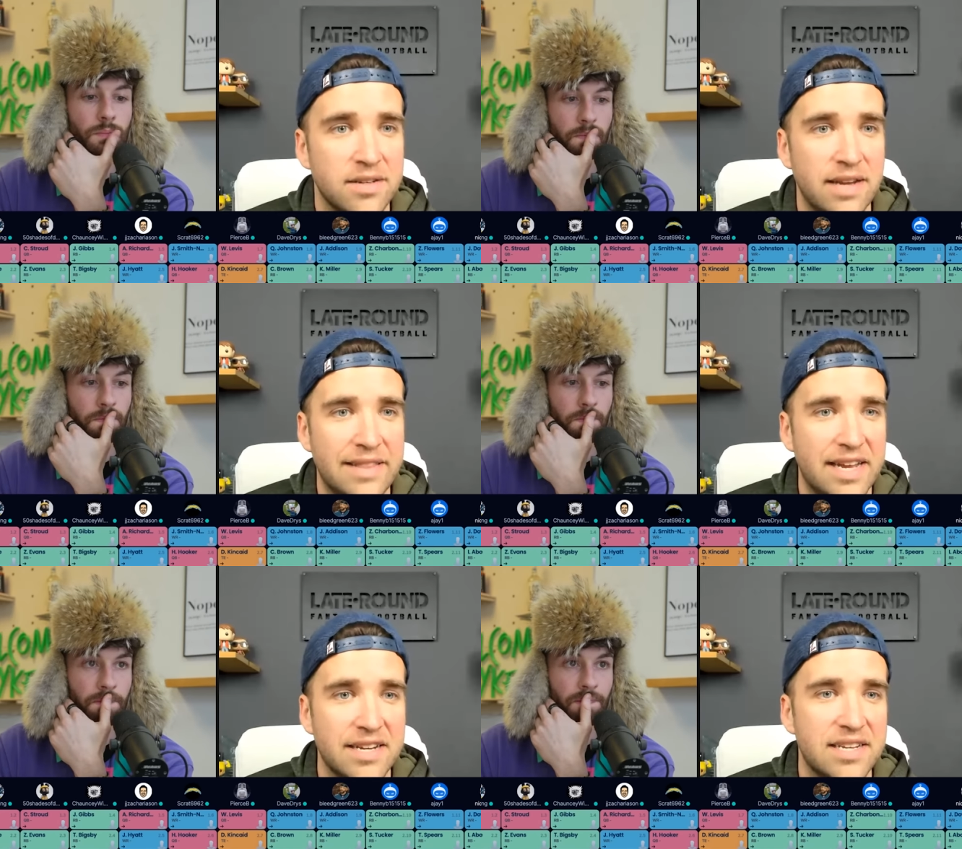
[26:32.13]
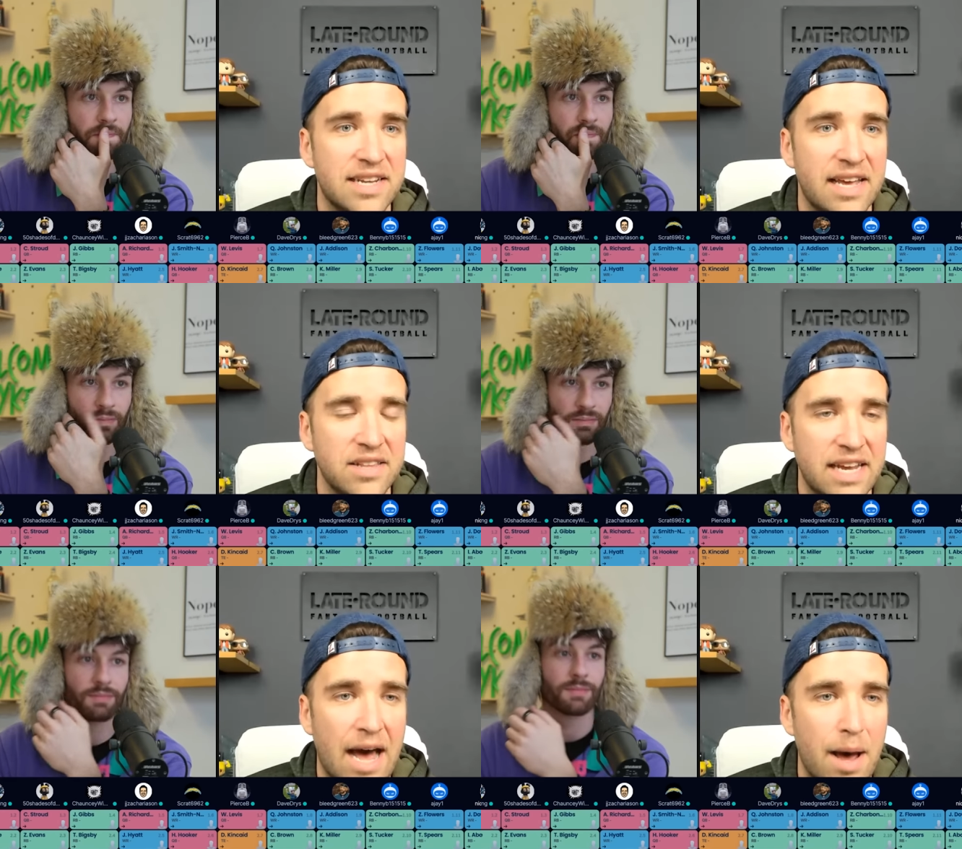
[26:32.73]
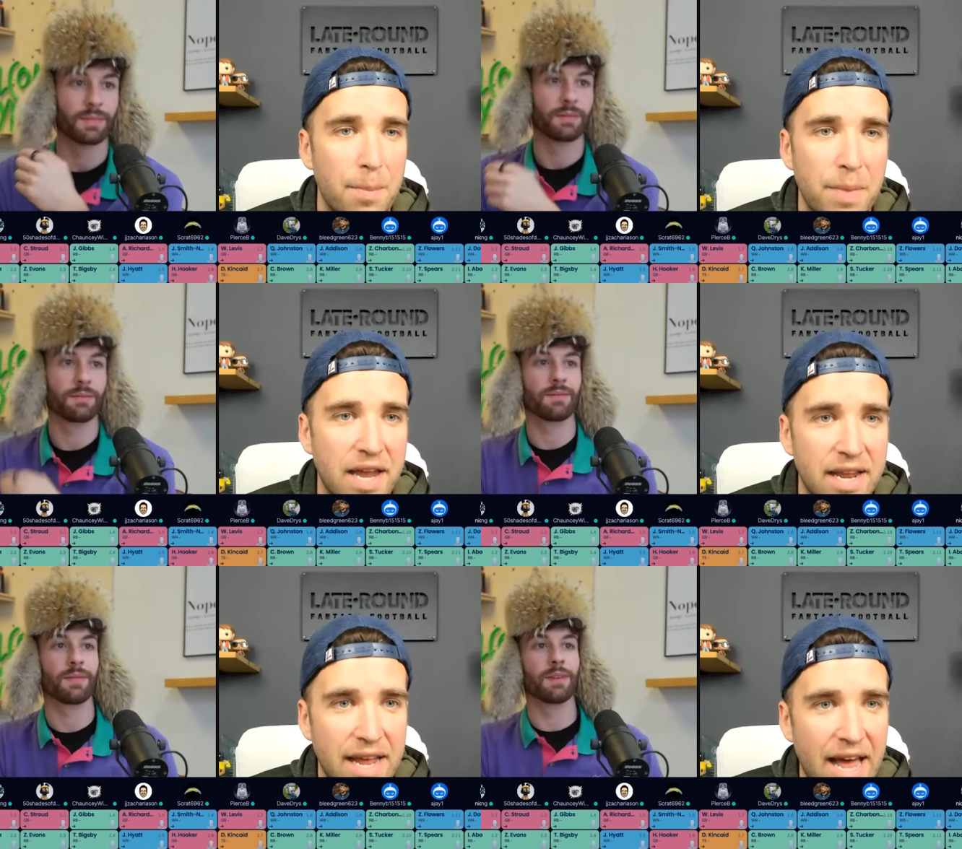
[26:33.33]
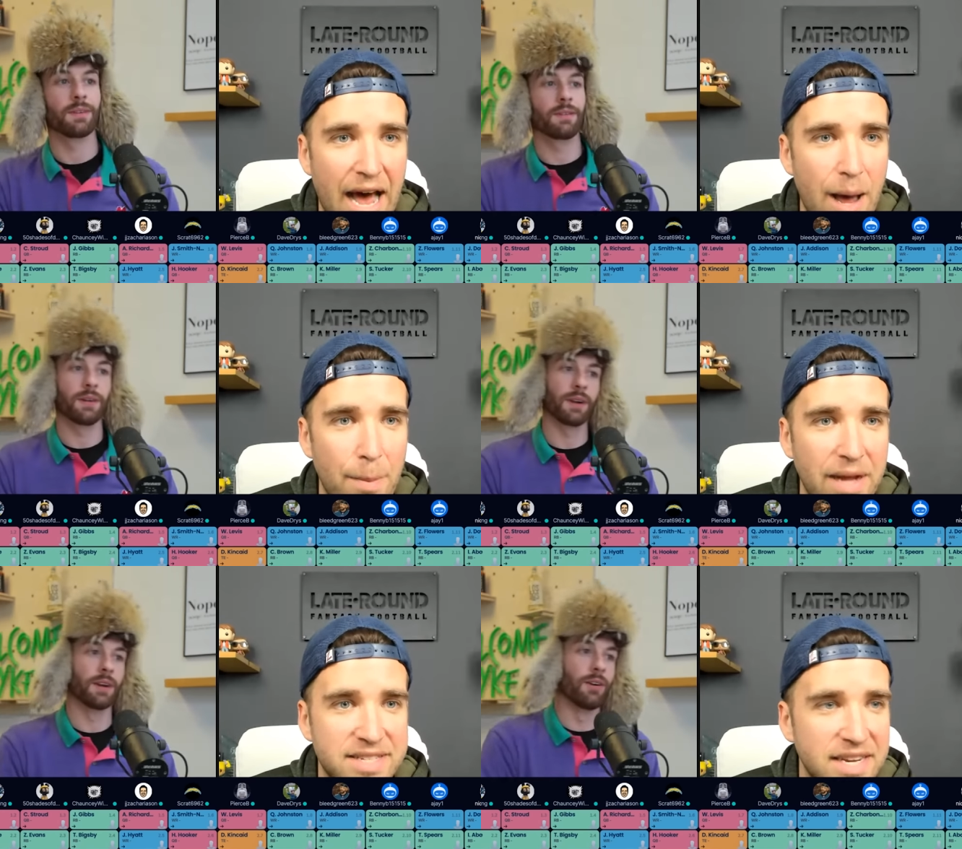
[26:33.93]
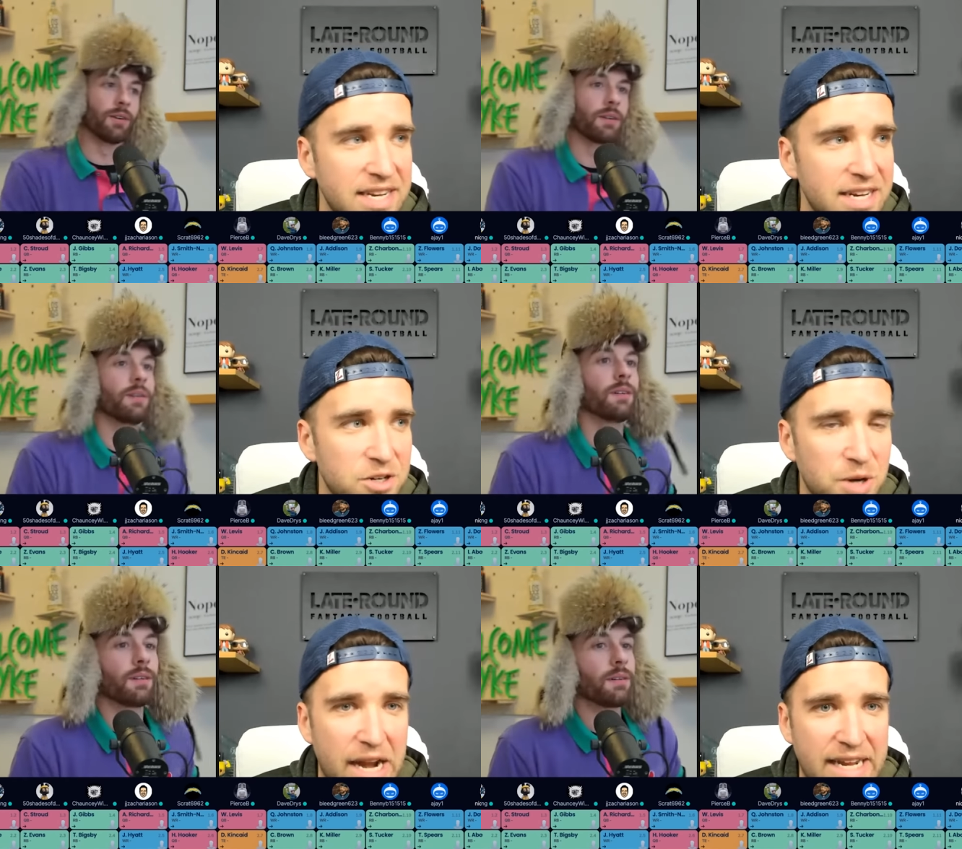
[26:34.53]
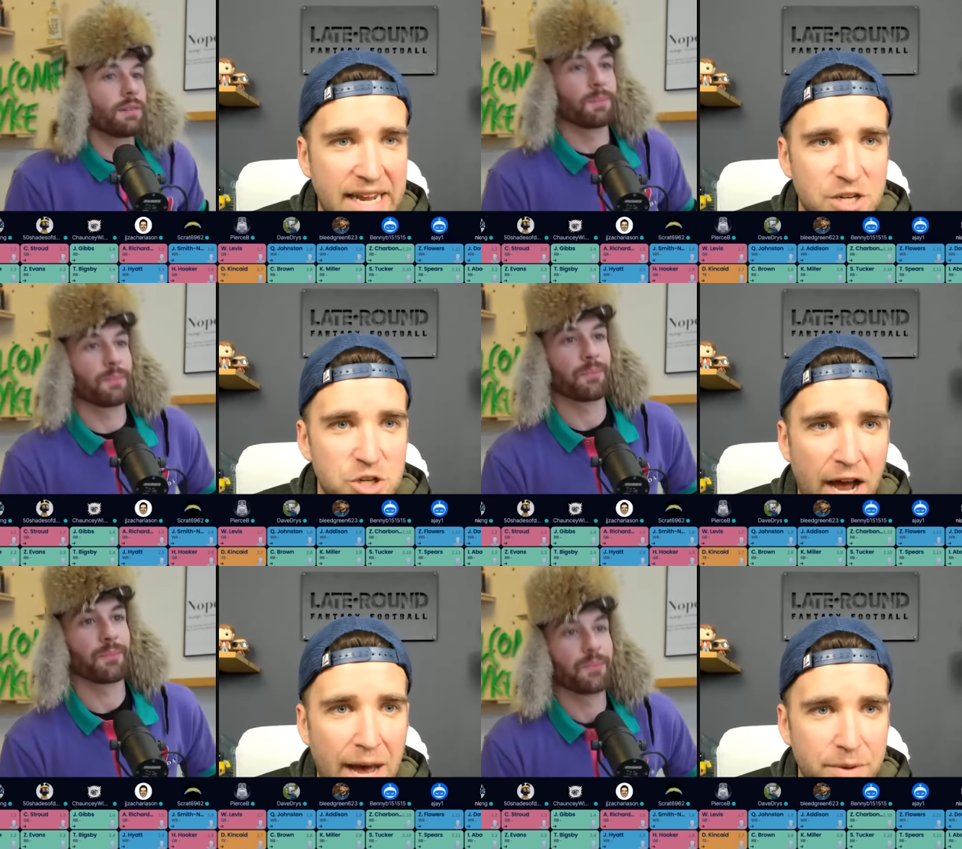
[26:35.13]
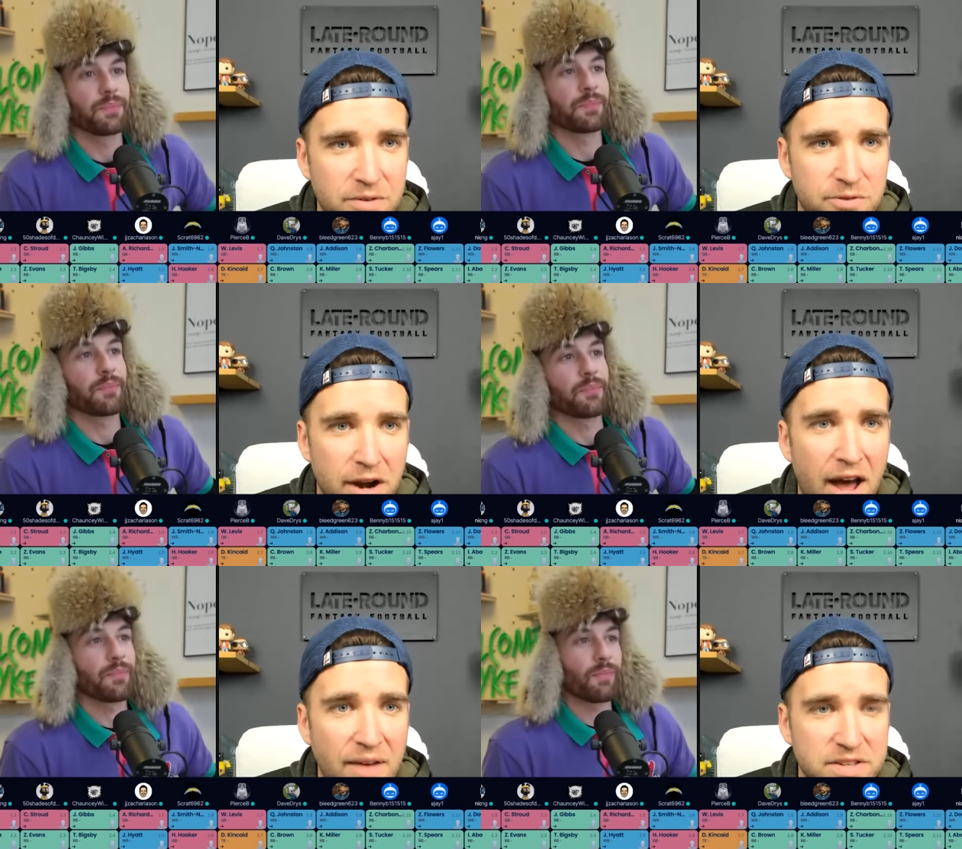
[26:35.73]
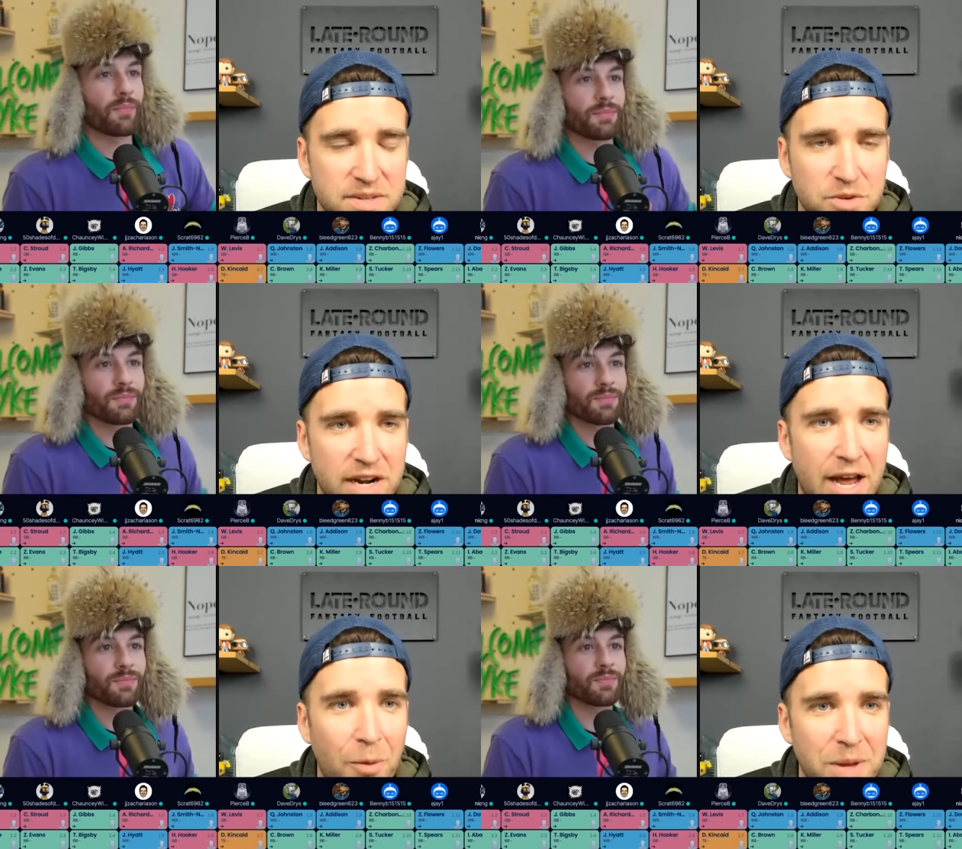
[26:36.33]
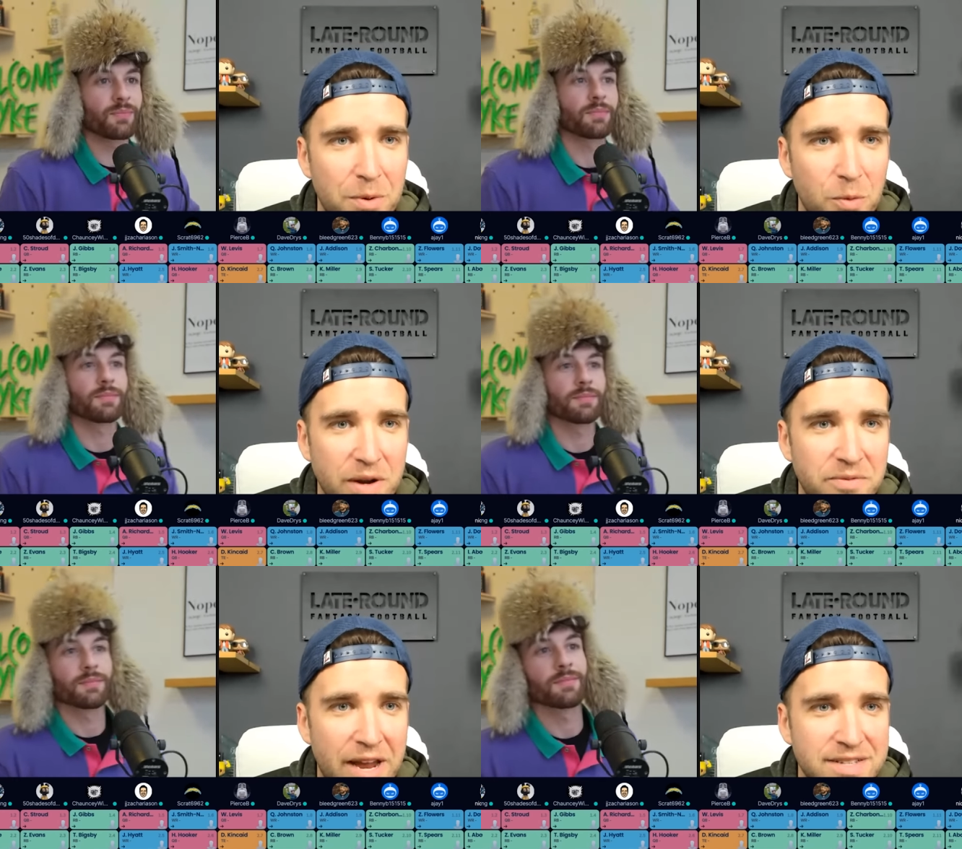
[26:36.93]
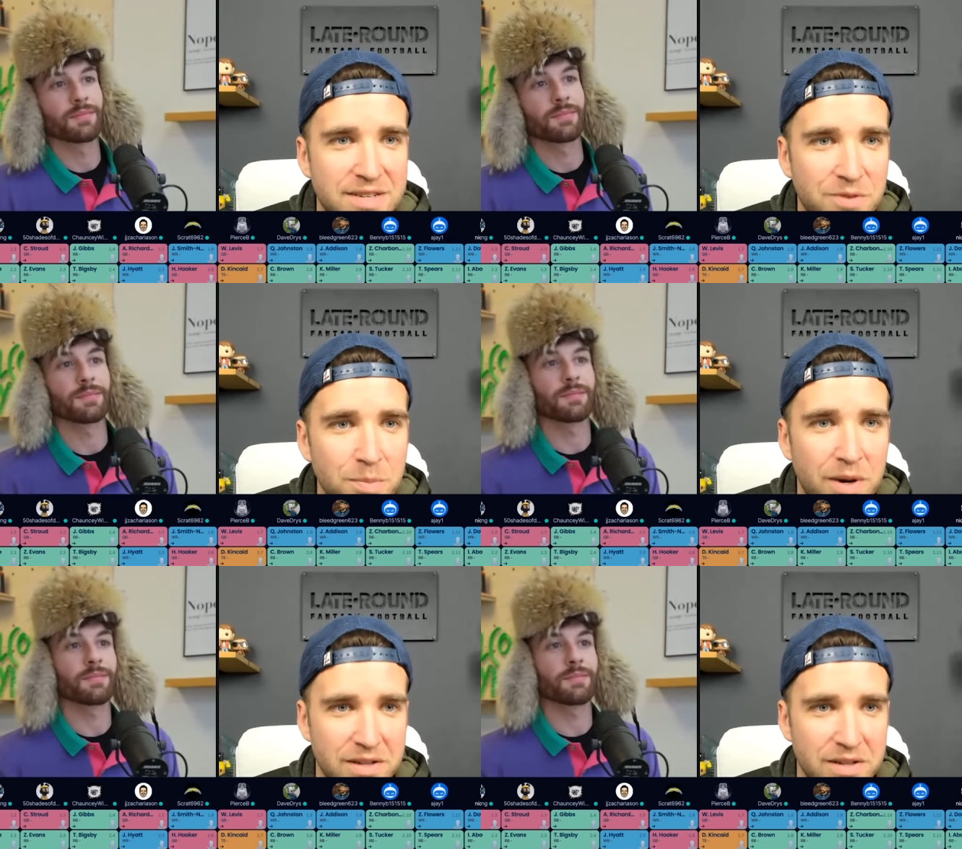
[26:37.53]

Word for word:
Speaker 1: at the end of the day. Like I, am not. I, am not sitting here trying to get a job in a front office. I'm trying to help people win fantasy football